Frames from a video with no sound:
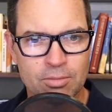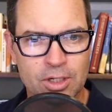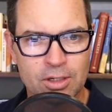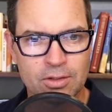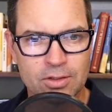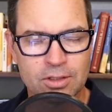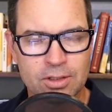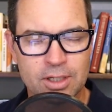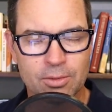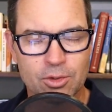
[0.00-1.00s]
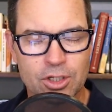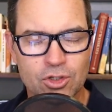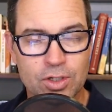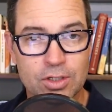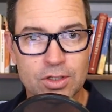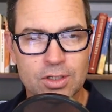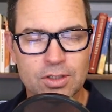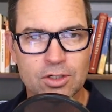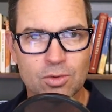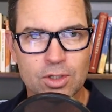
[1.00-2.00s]
means, what that
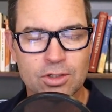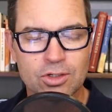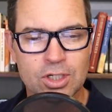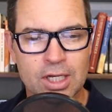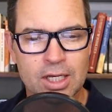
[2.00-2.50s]
translates into English.